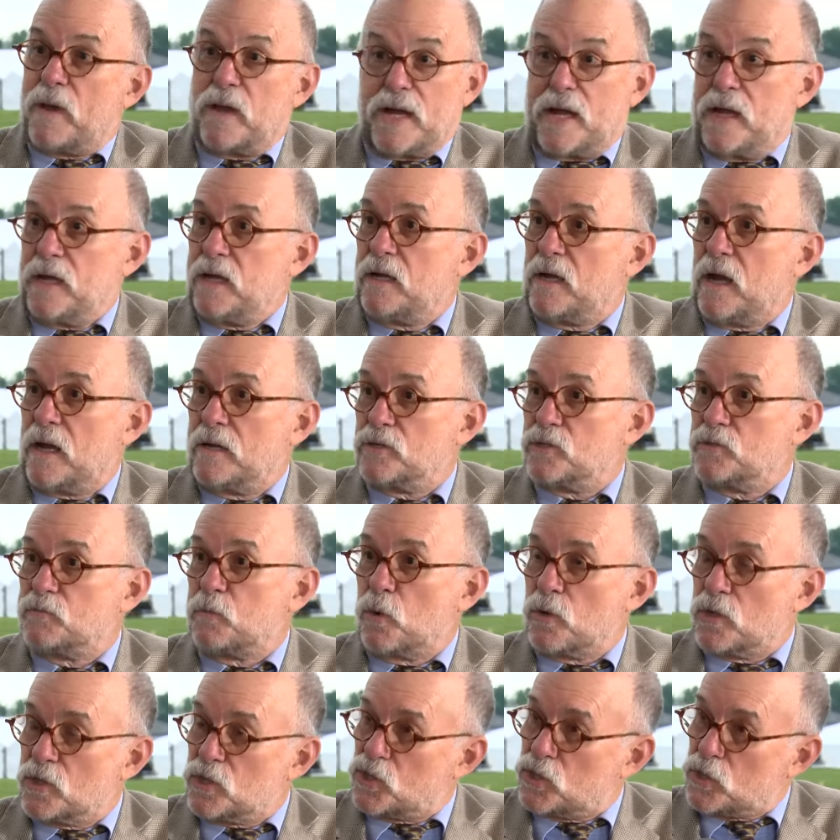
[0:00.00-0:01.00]
about any kind of
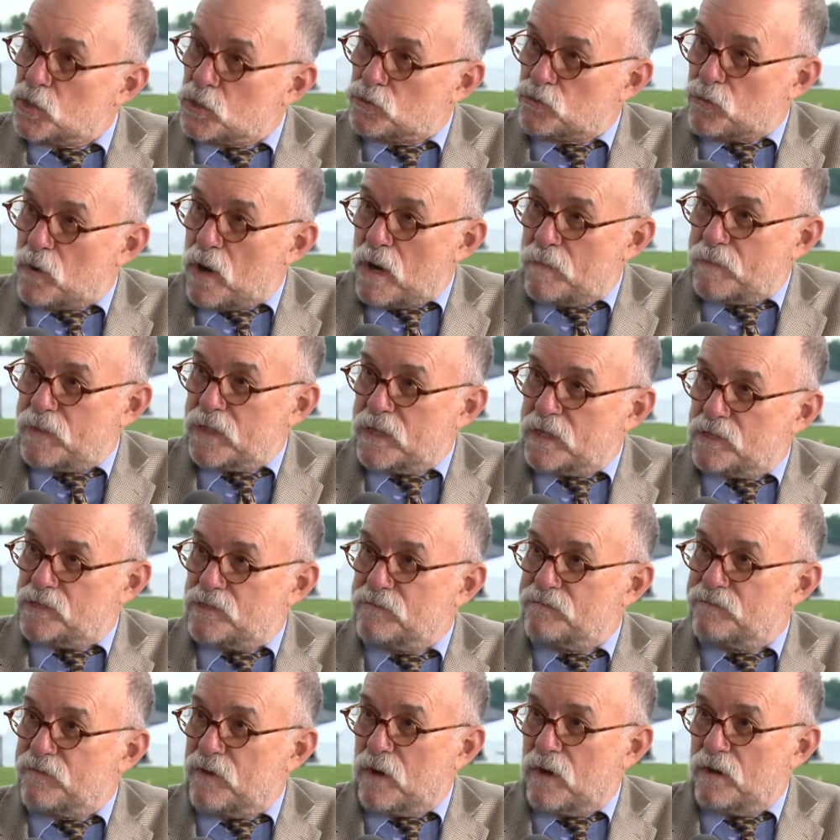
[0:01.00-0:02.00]
sport is the drama that's
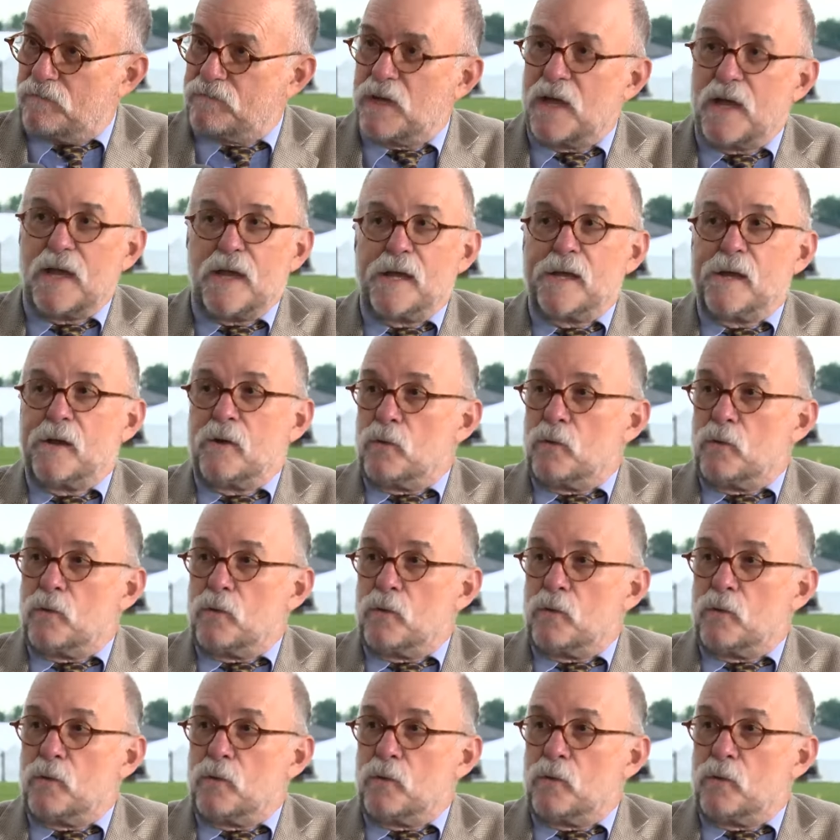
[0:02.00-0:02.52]
involved. Mm.